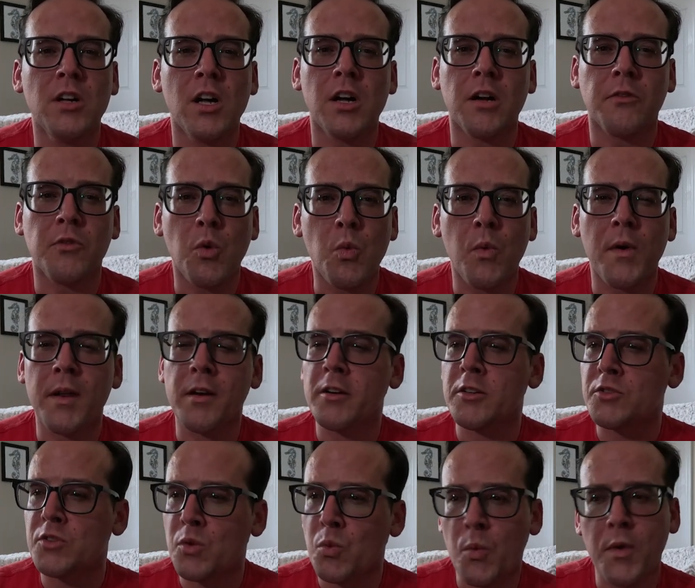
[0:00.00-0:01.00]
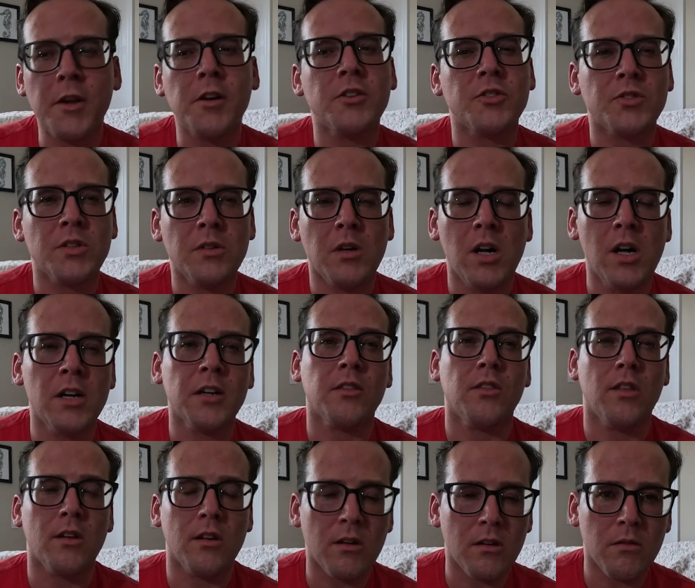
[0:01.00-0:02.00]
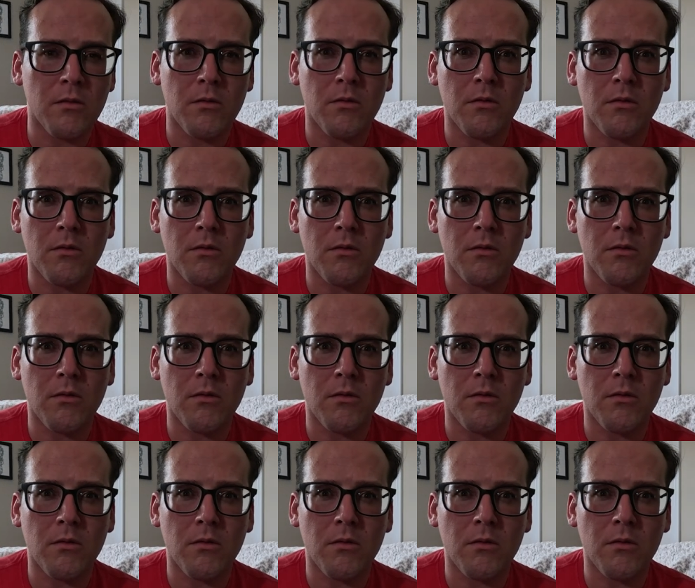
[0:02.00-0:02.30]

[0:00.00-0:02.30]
hug the winners. The winners still hug the